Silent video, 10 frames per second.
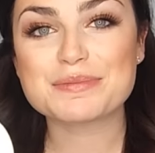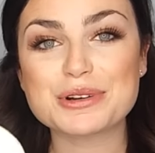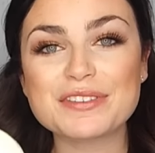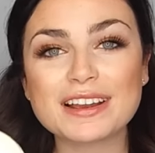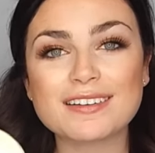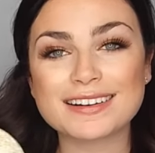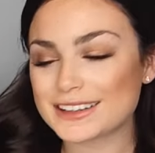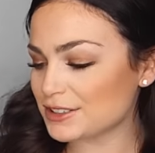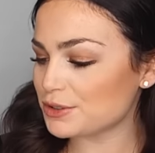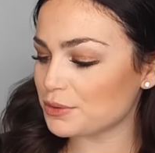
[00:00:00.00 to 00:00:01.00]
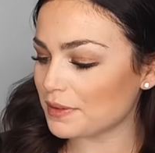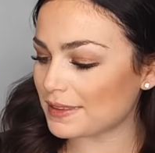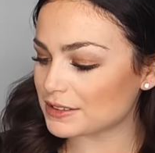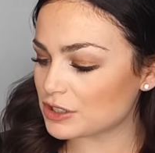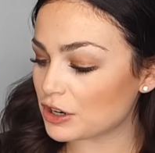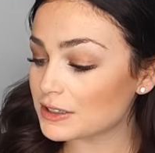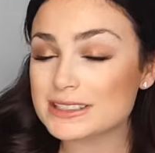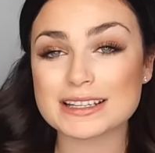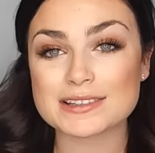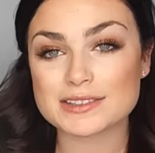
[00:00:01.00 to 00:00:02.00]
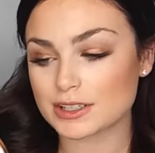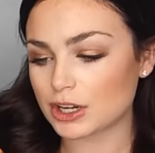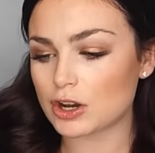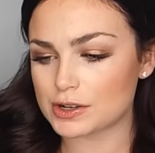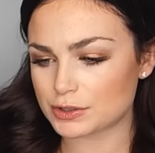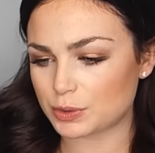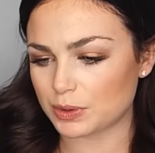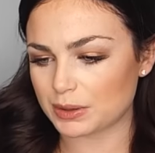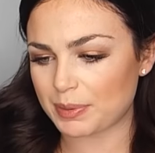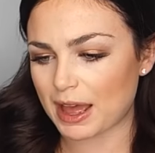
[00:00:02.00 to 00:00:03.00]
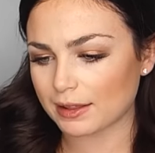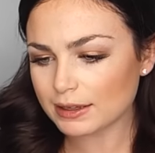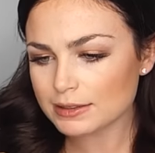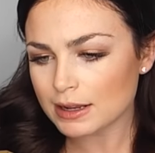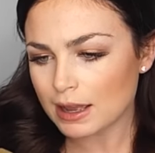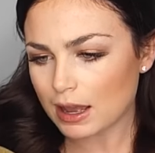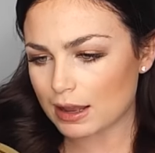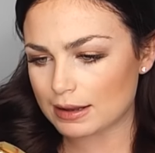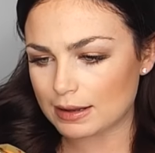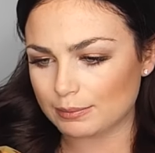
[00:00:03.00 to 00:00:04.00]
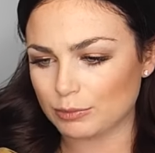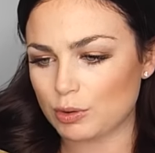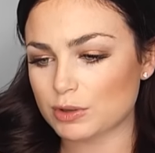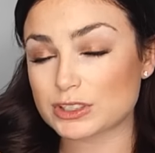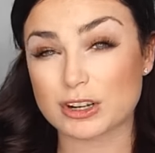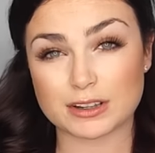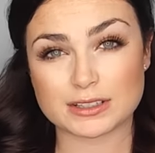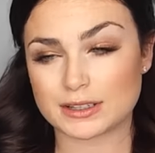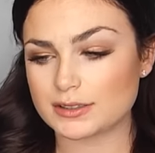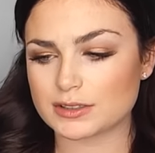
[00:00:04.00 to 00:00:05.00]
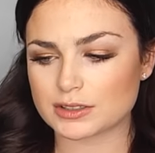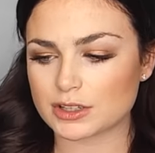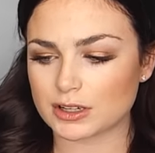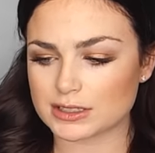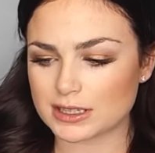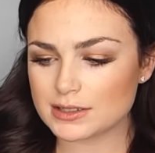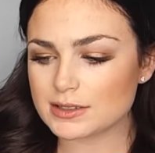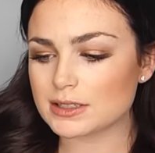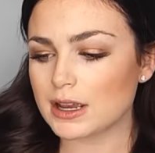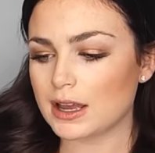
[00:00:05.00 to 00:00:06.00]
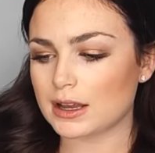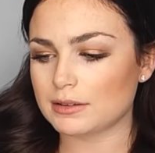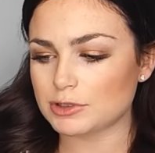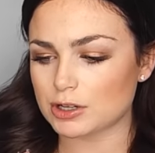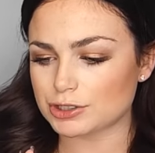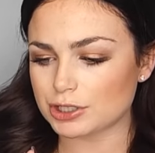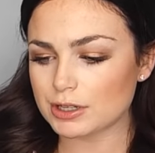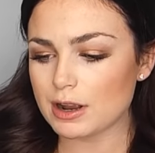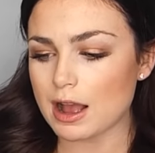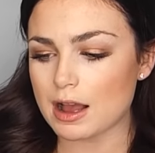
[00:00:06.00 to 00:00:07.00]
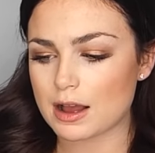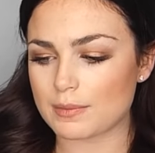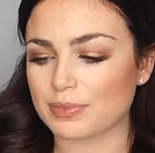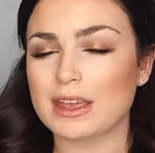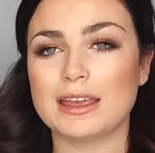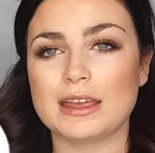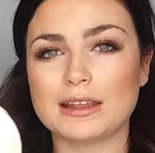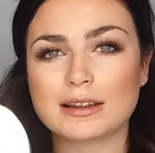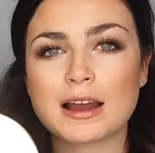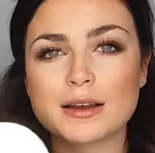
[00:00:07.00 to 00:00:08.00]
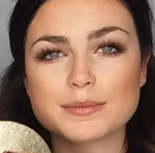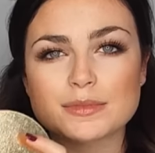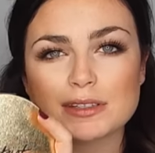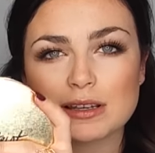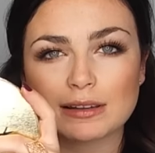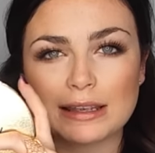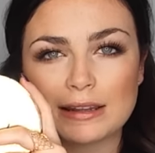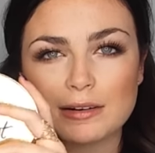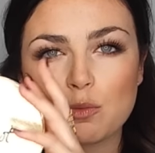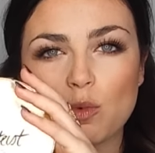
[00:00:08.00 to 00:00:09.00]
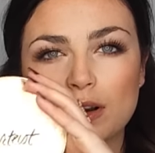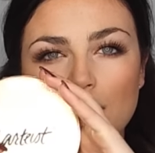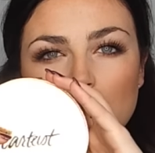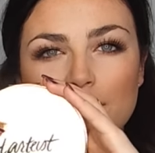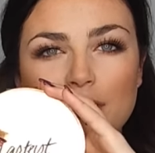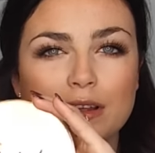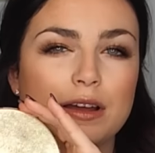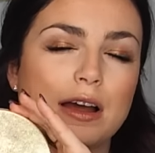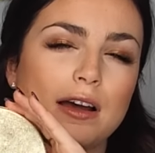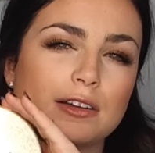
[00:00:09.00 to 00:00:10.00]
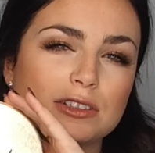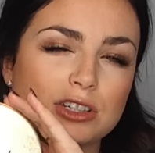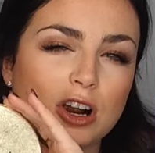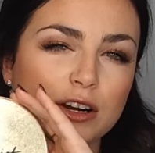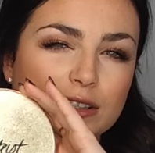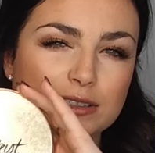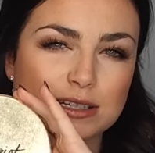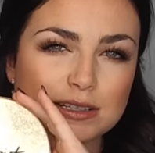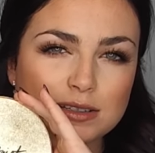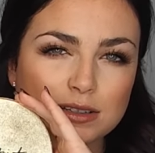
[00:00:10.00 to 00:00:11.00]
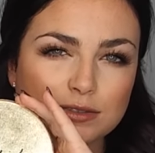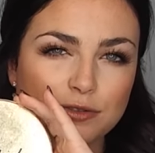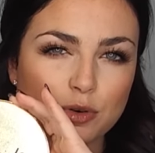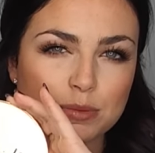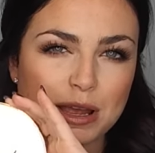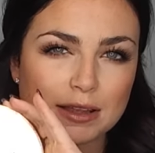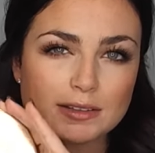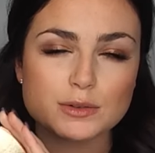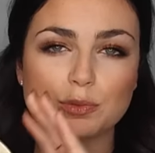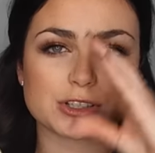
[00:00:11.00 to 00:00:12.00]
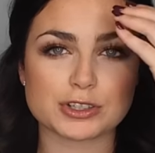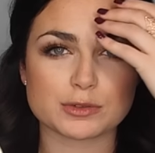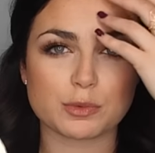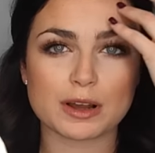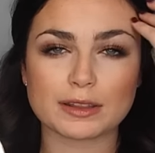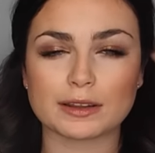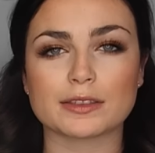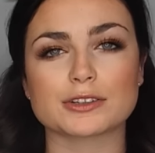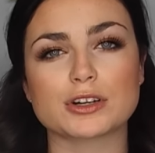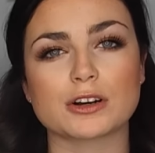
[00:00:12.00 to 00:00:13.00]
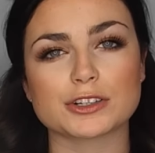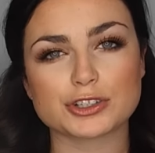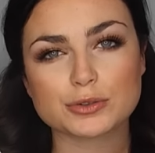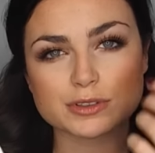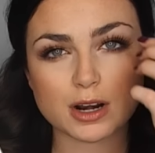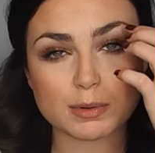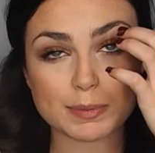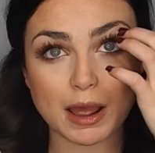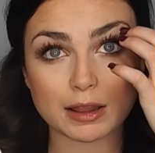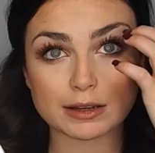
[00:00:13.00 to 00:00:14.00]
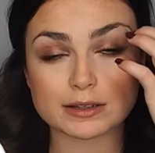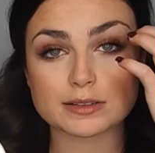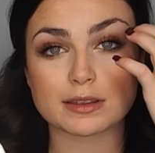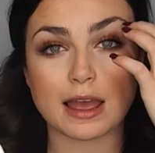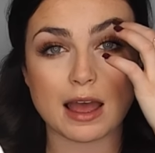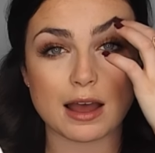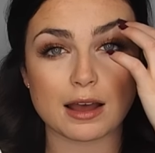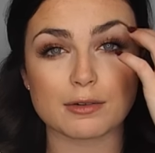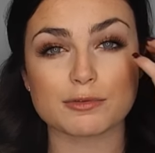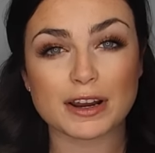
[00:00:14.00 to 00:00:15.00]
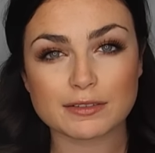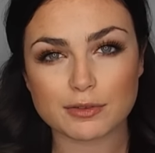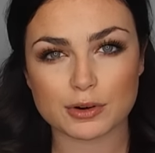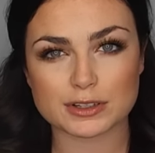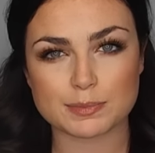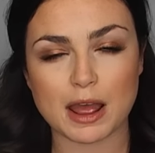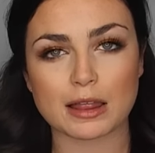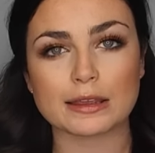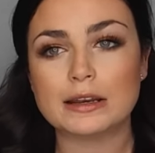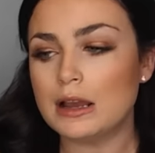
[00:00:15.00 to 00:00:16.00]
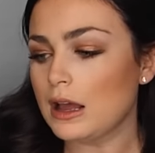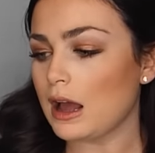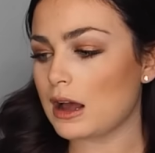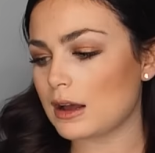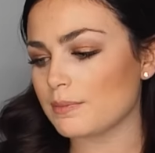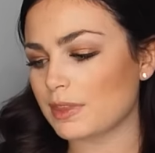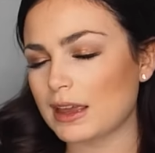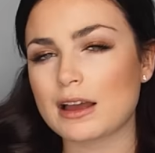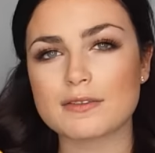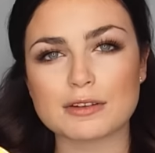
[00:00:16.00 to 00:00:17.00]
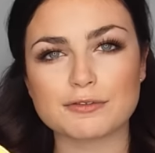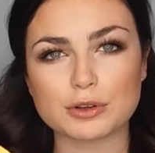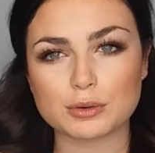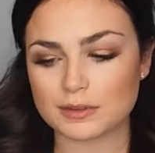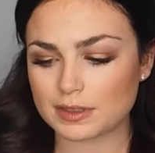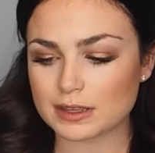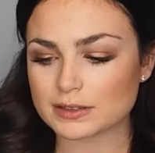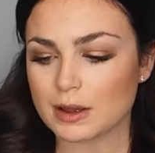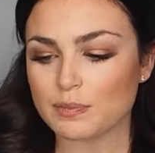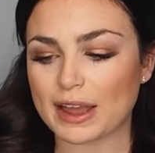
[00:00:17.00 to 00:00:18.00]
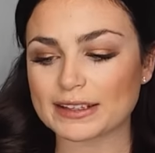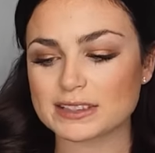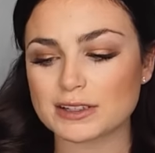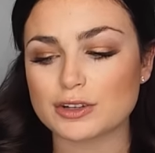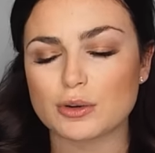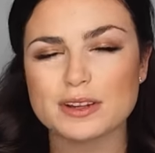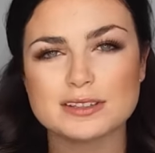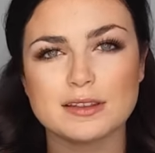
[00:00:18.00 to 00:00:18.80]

Moving on to the Tarteist Contour Palette. Um, Tarteist, not sure. Um, it comes in one of the Tarte disc formats, which is what like their Tarte Showstopper palette is, the uh, Rainforest palette. Um, they have a few of these. I did notice